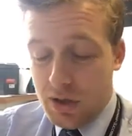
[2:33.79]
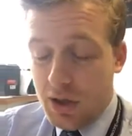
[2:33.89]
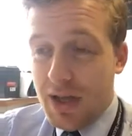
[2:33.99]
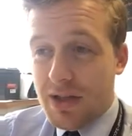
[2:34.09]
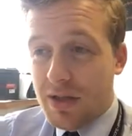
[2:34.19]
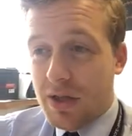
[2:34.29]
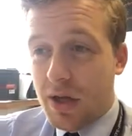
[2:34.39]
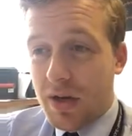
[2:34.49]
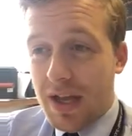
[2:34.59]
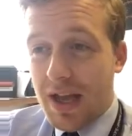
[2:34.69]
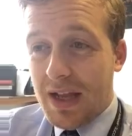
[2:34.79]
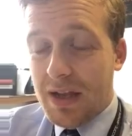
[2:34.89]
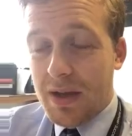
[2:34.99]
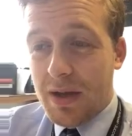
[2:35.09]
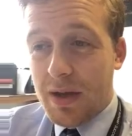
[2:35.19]
don't let the story get
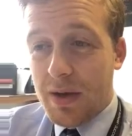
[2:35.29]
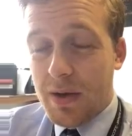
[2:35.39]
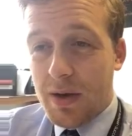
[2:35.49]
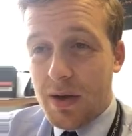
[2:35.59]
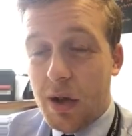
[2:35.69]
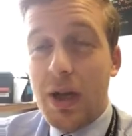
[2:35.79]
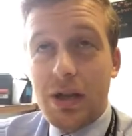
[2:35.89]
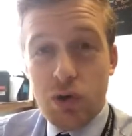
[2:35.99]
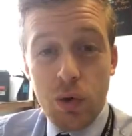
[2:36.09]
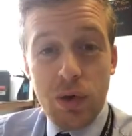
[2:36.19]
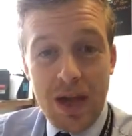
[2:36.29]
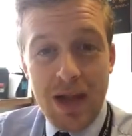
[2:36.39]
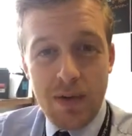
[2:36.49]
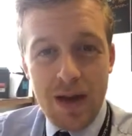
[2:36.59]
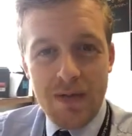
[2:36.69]
in the they don't let truth
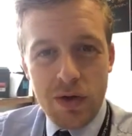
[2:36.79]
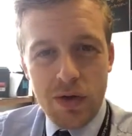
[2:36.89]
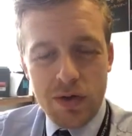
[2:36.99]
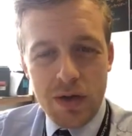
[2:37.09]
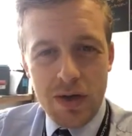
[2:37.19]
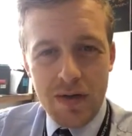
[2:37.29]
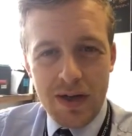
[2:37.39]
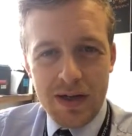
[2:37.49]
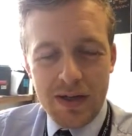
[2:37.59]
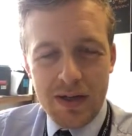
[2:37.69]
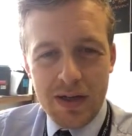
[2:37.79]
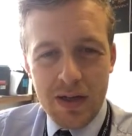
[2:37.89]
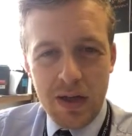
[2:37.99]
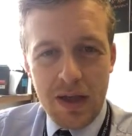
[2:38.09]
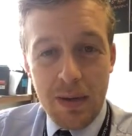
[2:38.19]
get in the way of a good story.
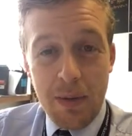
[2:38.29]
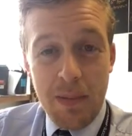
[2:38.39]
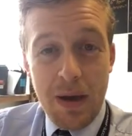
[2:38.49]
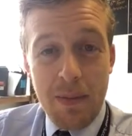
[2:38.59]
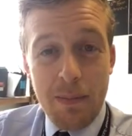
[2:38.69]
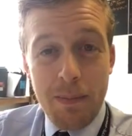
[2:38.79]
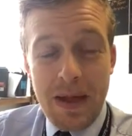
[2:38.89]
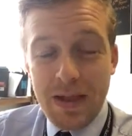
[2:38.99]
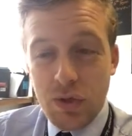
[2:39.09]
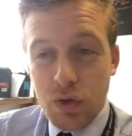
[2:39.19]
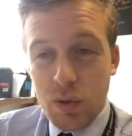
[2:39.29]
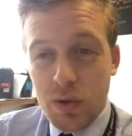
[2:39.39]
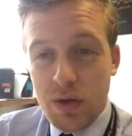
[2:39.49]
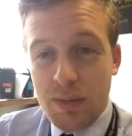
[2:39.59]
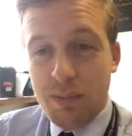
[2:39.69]
You know, they, they might bend the
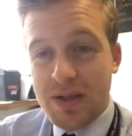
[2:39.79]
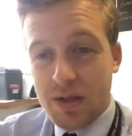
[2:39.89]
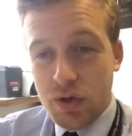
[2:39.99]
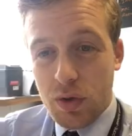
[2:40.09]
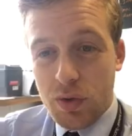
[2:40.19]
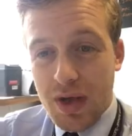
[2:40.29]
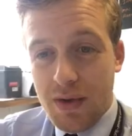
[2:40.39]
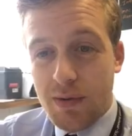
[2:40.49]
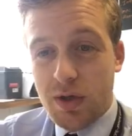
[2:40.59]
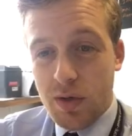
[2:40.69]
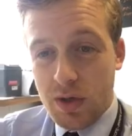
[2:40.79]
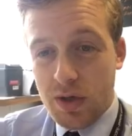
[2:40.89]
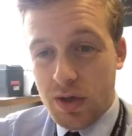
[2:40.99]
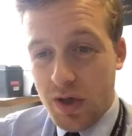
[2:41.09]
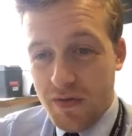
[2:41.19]
truth, miss the truth out, so on
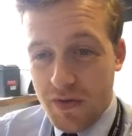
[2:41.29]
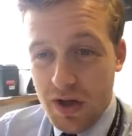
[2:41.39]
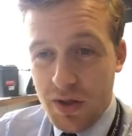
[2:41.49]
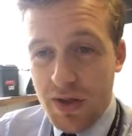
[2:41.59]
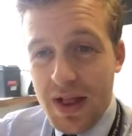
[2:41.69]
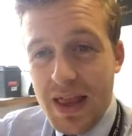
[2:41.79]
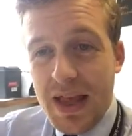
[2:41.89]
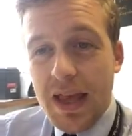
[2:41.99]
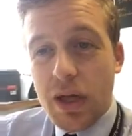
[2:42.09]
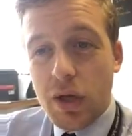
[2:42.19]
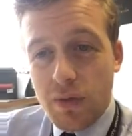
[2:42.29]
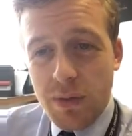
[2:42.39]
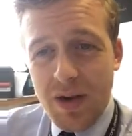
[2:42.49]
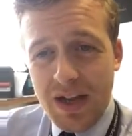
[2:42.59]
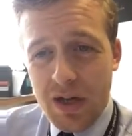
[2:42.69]
and so forth.
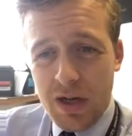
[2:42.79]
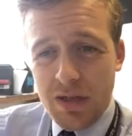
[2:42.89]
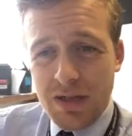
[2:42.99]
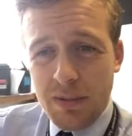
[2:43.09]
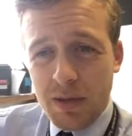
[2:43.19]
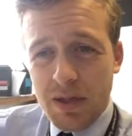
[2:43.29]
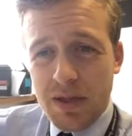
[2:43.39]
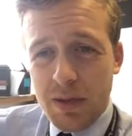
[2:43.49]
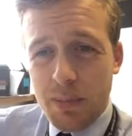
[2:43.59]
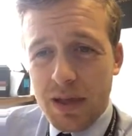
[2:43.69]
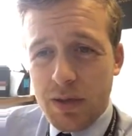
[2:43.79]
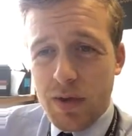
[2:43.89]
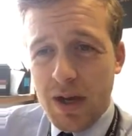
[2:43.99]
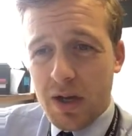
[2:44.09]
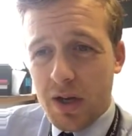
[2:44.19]
Court records, similar to
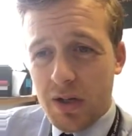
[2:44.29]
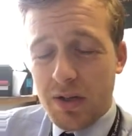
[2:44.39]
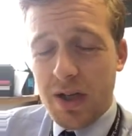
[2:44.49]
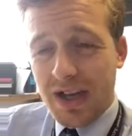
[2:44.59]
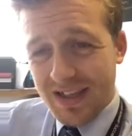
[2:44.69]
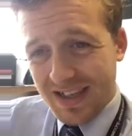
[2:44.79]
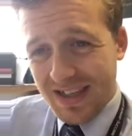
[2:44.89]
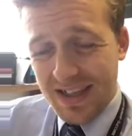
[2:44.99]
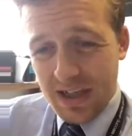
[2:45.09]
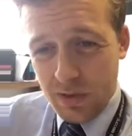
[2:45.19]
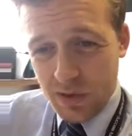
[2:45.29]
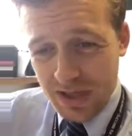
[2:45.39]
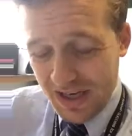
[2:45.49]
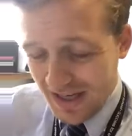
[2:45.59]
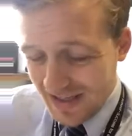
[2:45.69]
police records, it's an,
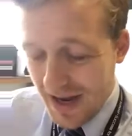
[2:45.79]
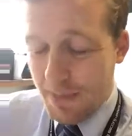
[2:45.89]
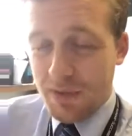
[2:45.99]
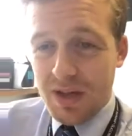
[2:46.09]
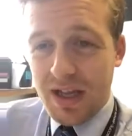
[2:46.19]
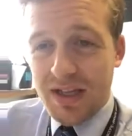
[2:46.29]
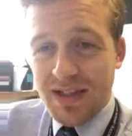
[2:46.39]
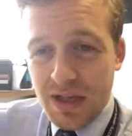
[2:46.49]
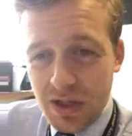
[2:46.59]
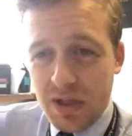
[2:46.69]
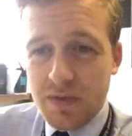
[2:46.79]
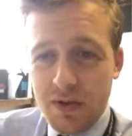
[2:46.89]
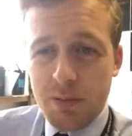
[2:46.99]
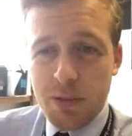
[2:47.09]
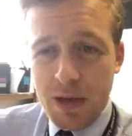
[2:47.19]
usually an attempt. The intention is
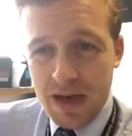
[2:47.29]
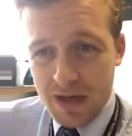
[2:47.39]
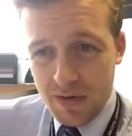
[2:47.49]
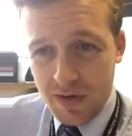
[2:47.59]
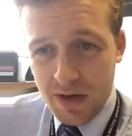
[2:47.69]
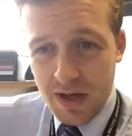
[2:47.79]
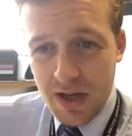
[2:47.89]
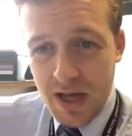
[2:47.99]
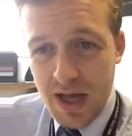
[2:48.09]
for them to be accurate,